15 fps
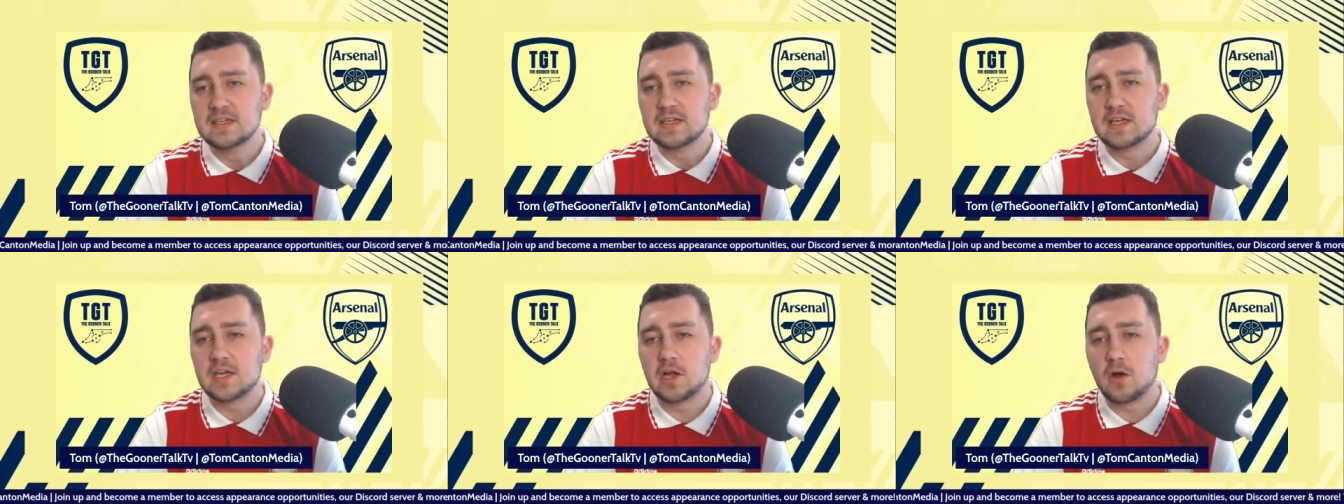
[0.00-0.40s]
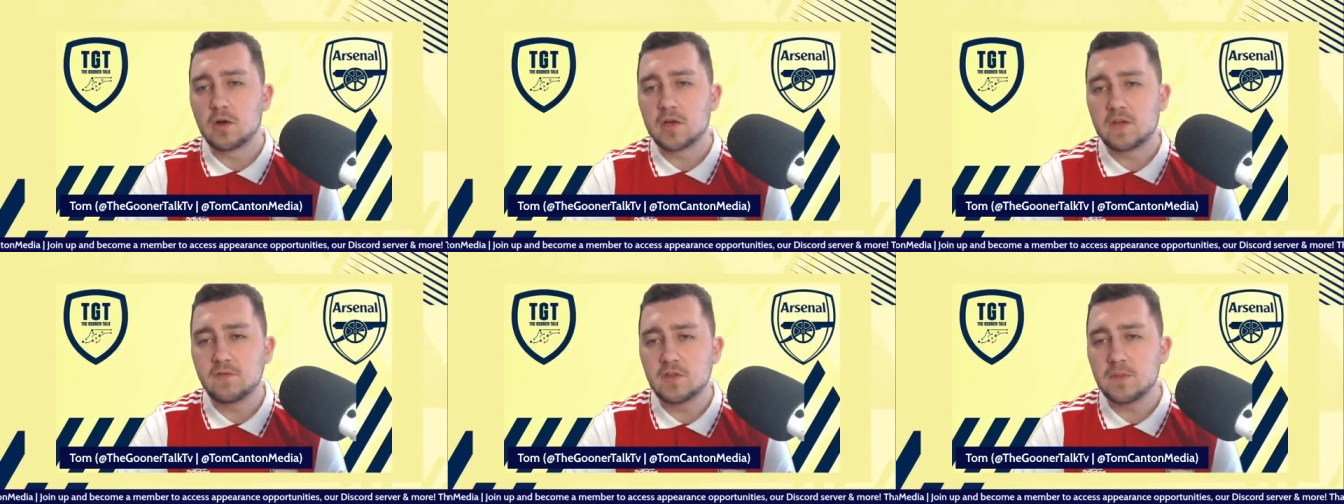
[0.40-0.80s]
You know, I'll
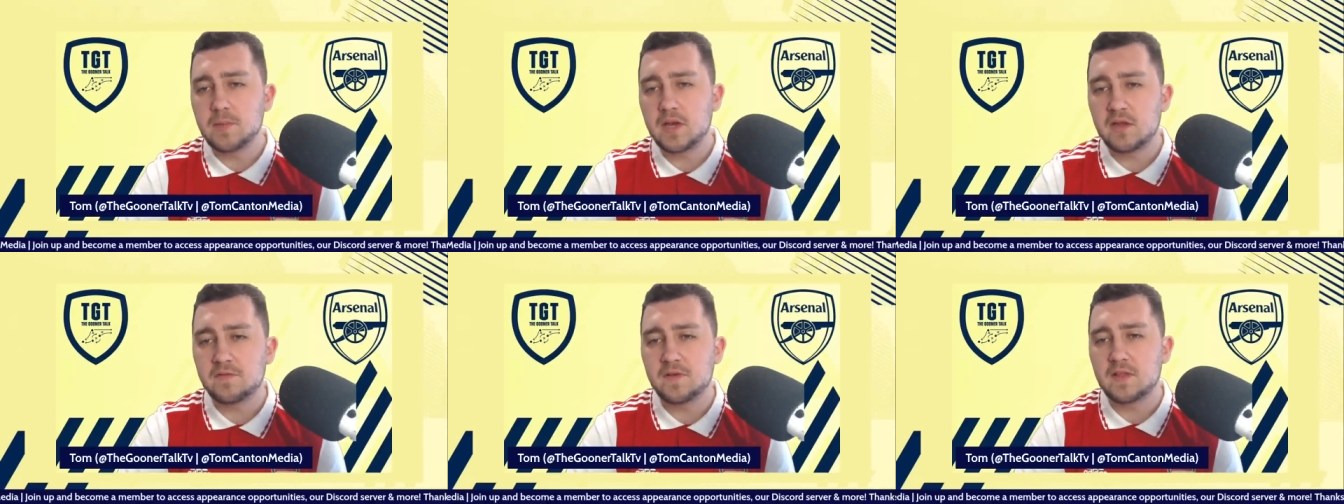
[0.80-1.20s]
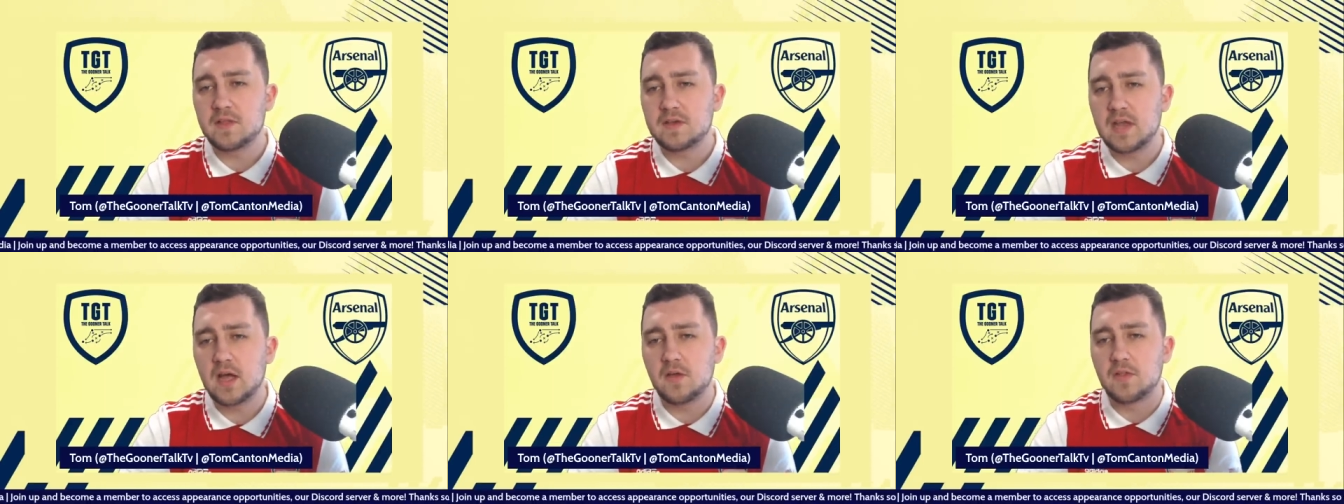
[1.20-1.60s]
give you the benefit of the
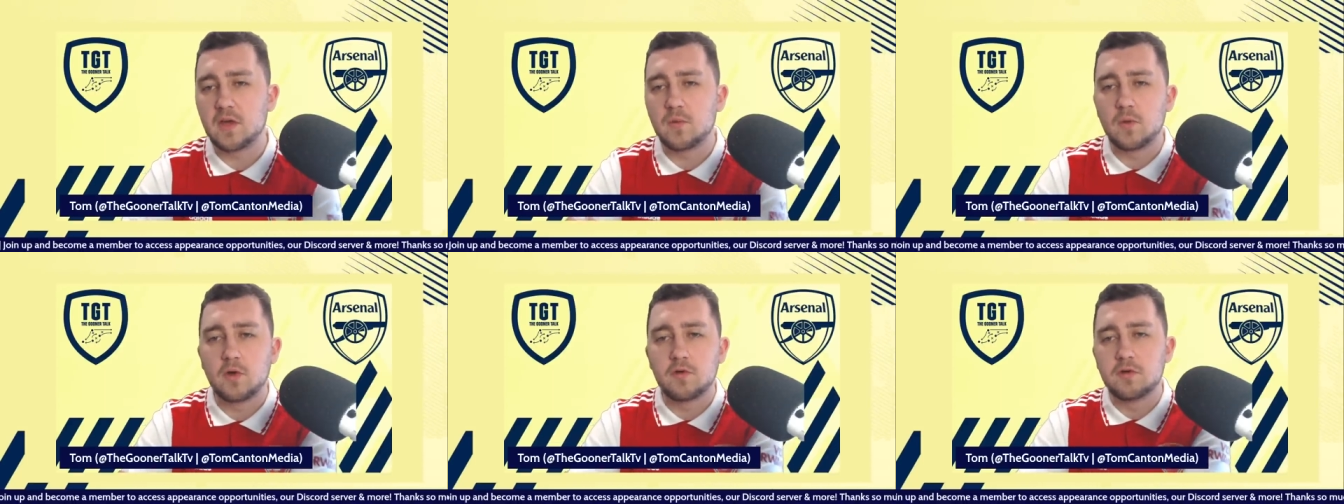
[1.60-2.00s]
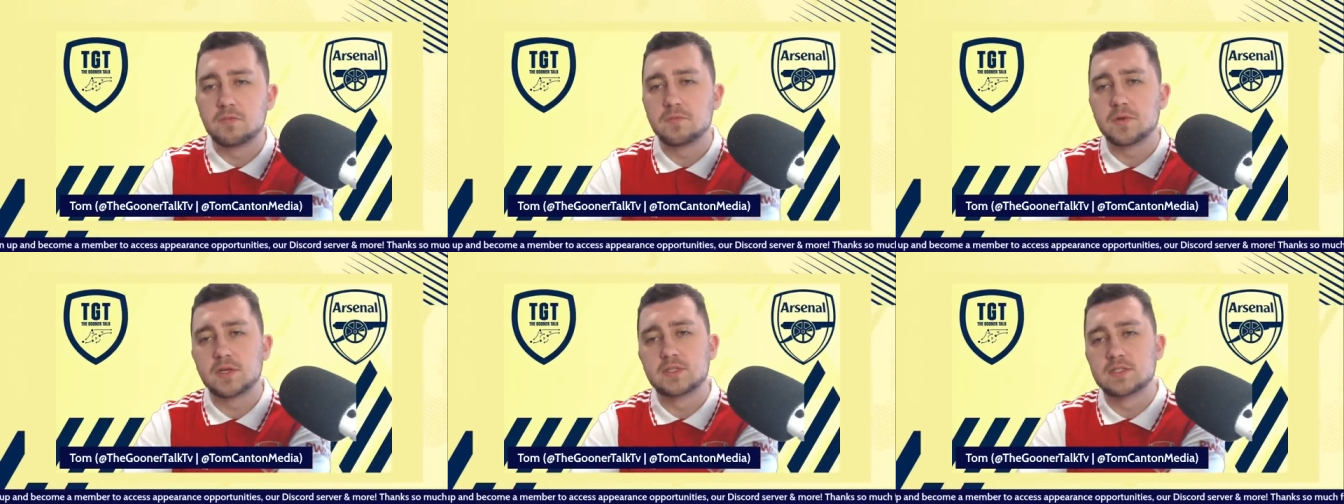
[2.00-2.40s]
doubt there, Warren,
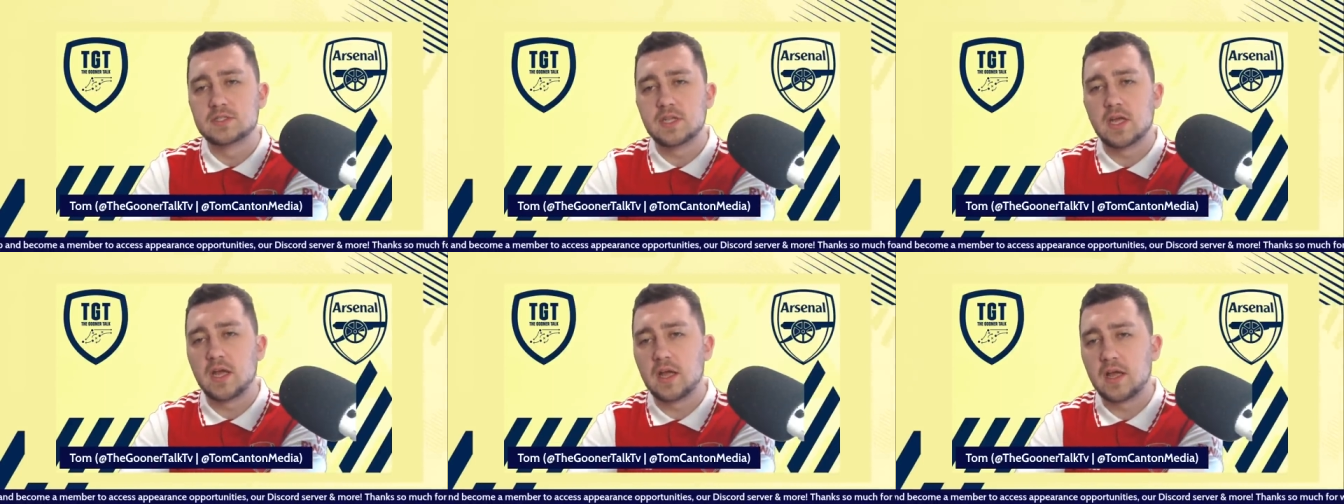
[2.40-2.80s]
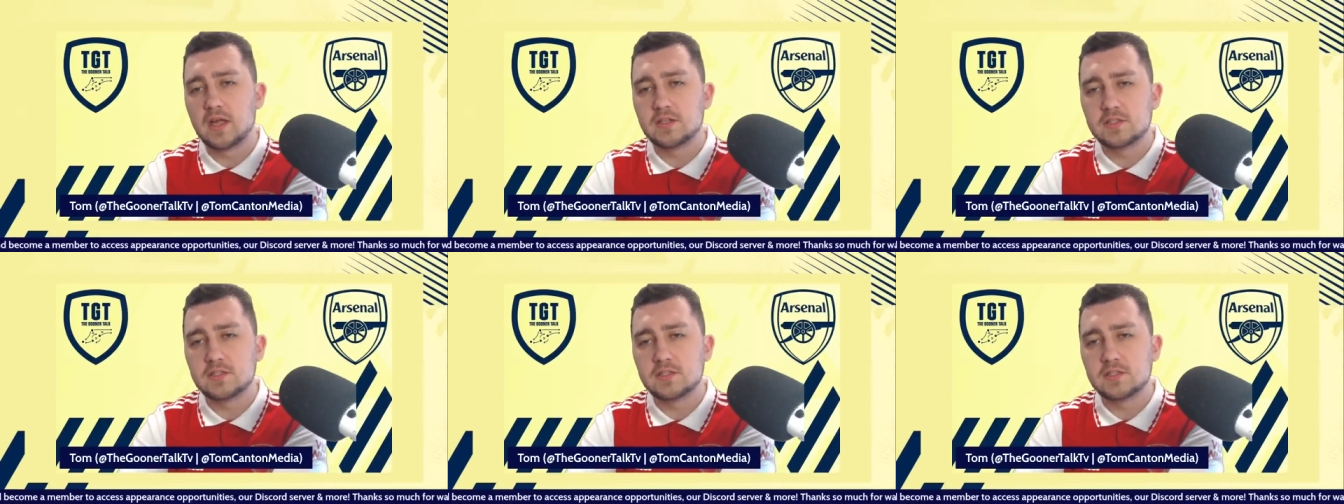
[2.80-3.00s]
but uh,